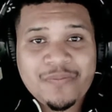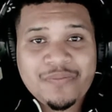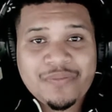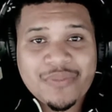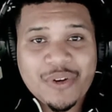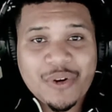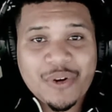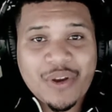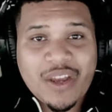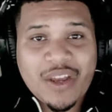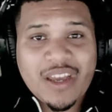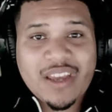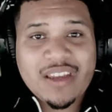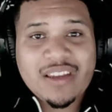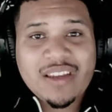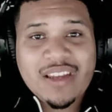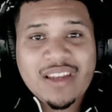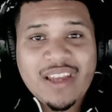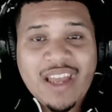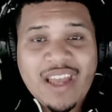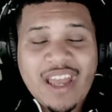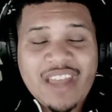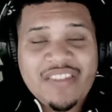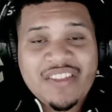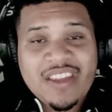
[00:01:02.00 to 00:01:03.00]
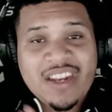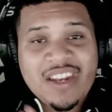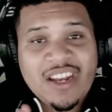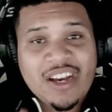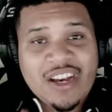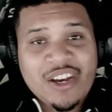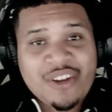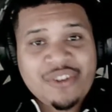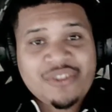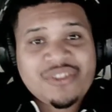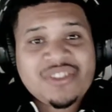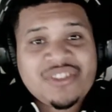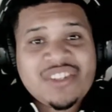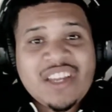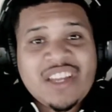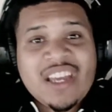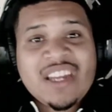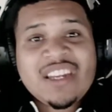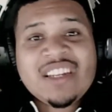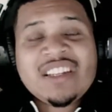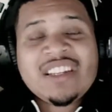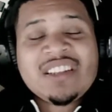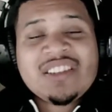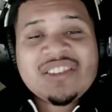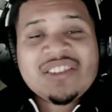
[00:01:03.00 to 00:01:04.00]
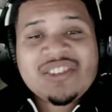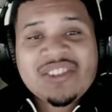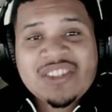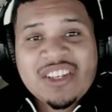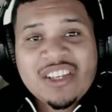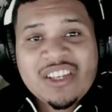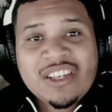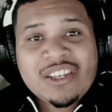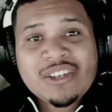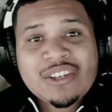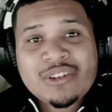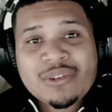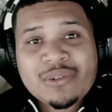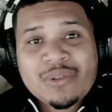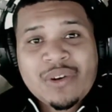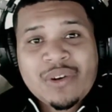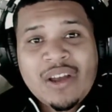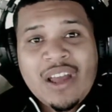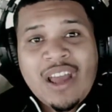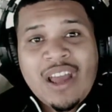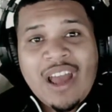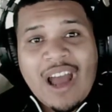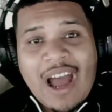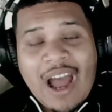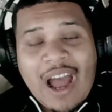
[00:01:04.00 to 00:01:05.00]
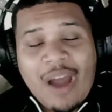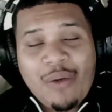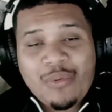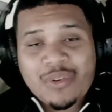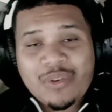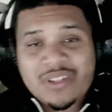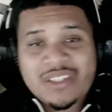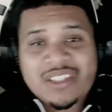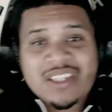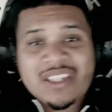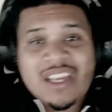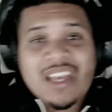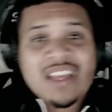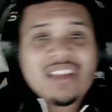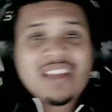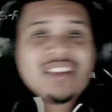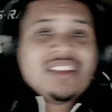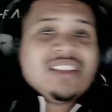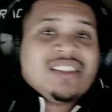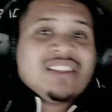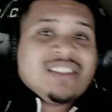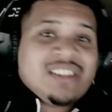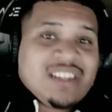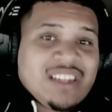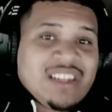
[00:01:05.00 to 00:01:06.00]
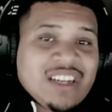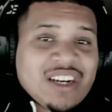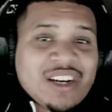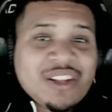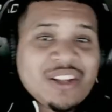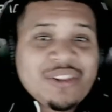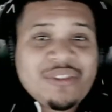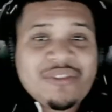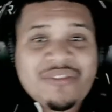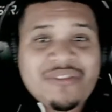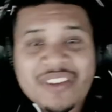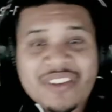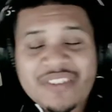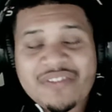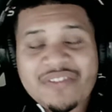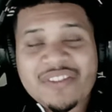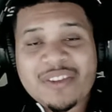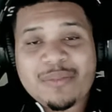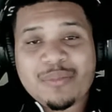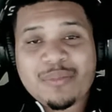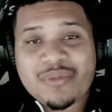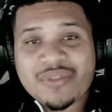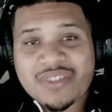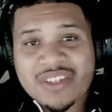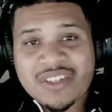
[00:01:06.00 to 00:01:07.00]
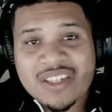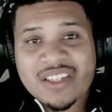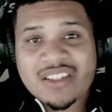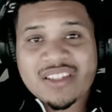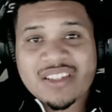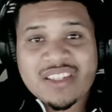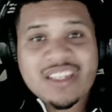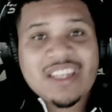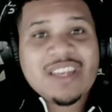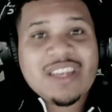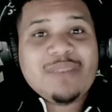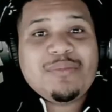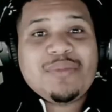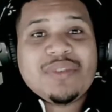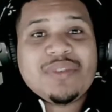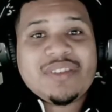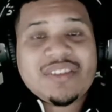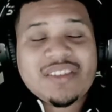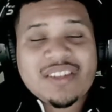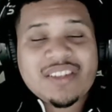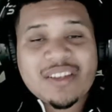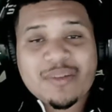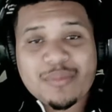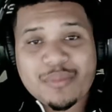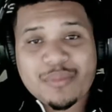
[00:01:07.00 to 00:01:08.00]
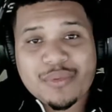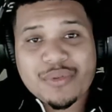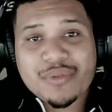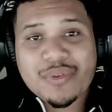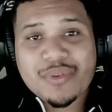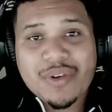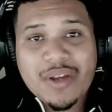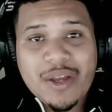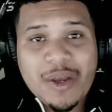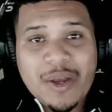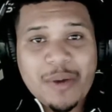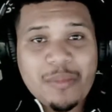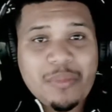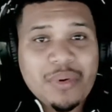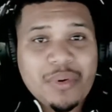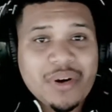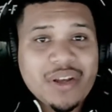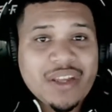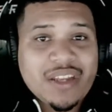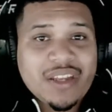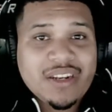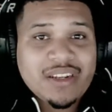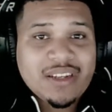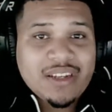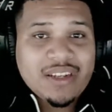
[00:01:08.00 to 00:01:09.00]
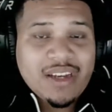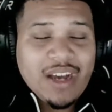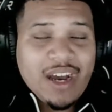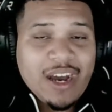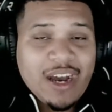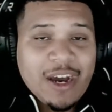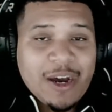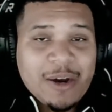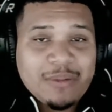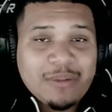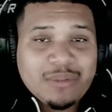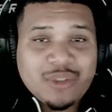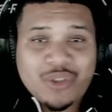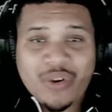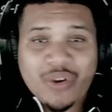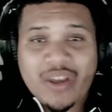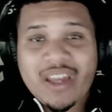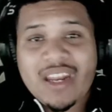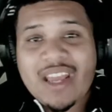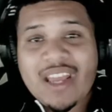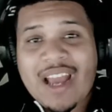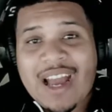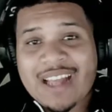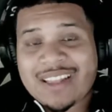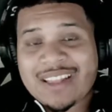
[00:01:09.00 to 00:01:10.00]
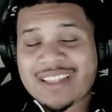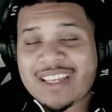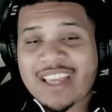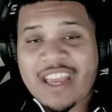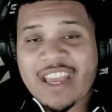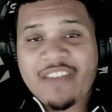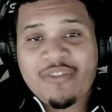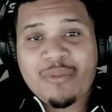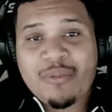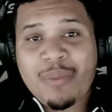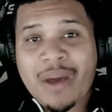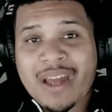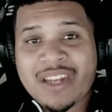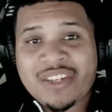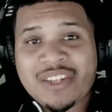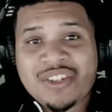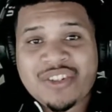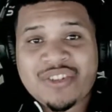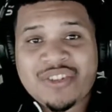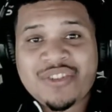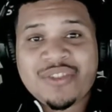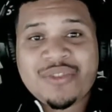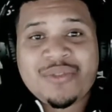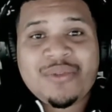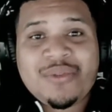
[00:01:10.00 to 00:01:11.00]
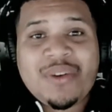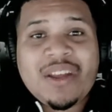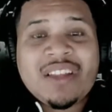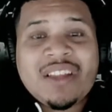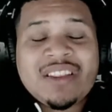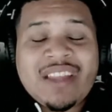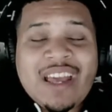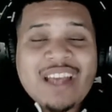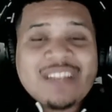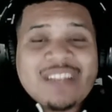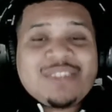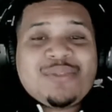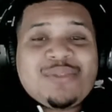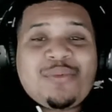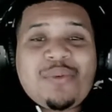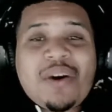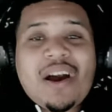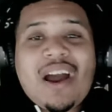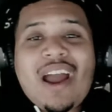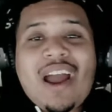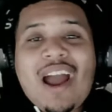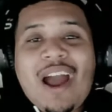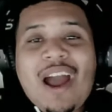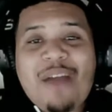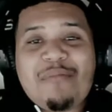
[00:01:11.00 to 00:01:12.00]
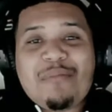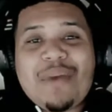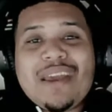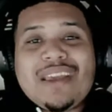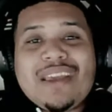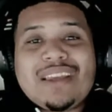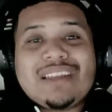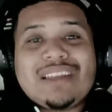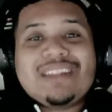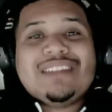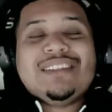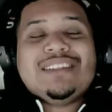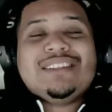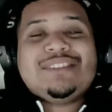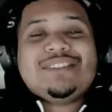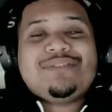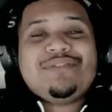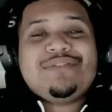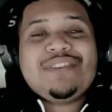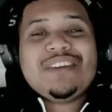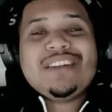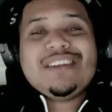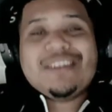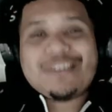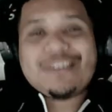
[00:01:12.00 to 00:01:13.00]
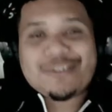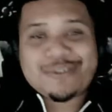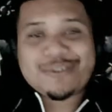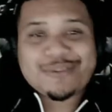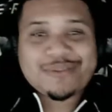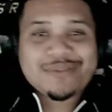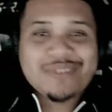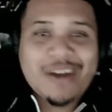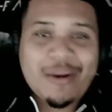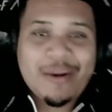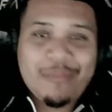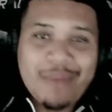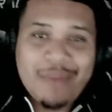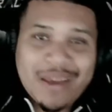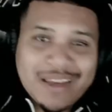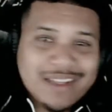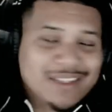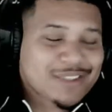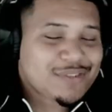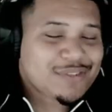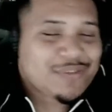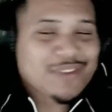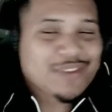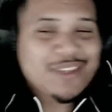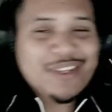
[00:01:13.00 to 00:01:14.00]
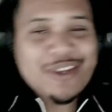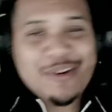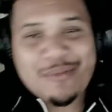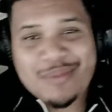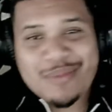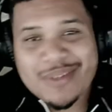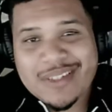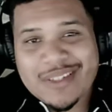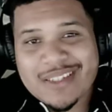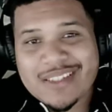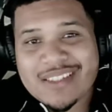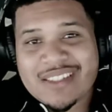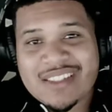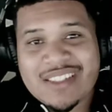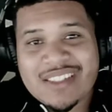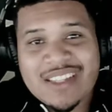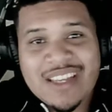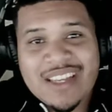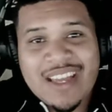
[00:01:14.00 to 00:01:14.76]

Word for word: okay and then understanding the skill i would say is the other 50% to keep it simple but um, trading i think everybody should do and that's why i'm making this video i'm making this video because